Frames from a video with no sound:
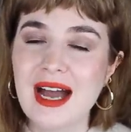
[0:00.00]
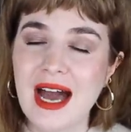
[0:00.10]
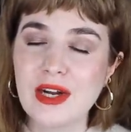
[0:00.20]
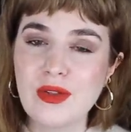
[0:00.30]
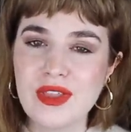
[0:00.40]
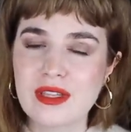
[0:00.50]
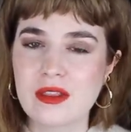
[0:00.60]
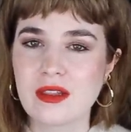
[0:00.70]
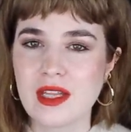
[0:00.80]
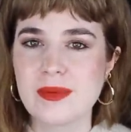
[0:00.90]
I don't think that
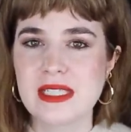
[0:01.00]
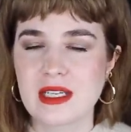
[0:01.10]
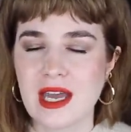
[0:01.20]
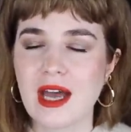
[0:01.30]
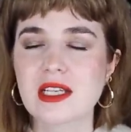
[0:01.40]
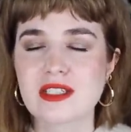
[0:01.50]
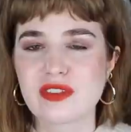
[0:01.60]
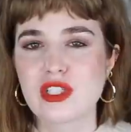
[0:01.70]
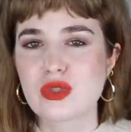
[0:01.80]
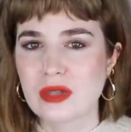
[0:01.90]
the lipstick
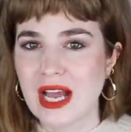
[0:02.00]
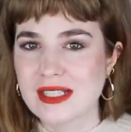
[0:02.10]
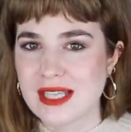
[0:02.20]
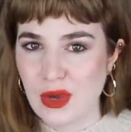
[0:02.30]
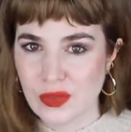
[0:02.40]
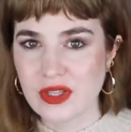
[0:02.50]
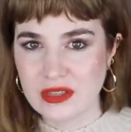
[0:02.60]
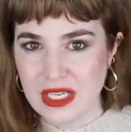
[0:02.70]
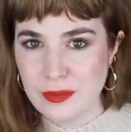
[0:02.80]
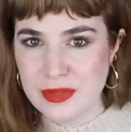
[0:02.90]
actively dries out the
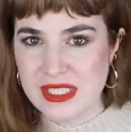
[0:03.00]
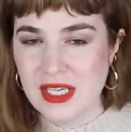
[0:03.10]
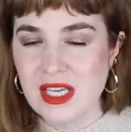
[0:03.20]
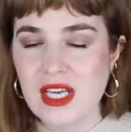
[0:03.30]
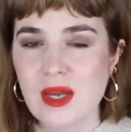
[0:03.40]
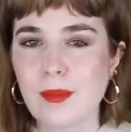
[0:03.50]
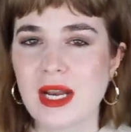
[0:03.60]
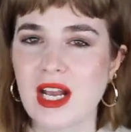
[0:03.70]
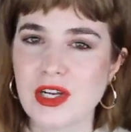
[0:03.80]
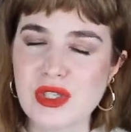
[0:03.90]
lips, but
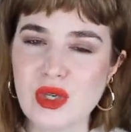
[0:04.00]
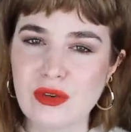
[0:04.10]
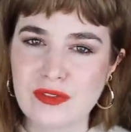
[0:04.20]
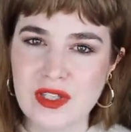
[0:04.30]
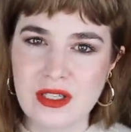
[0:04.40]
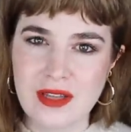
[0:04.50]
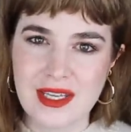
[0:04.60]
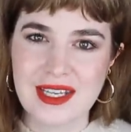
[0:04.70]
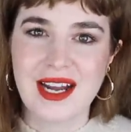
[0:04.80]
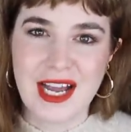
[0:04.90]
I also don't feel
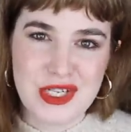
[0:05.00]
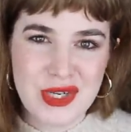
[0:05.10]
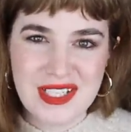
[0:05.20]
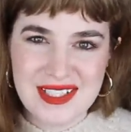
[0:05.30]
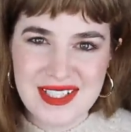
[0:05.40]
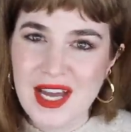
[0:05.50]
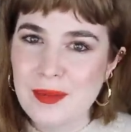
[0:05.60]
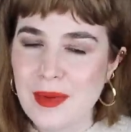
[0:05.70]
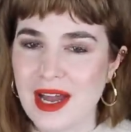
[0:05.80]
like it hydrates them.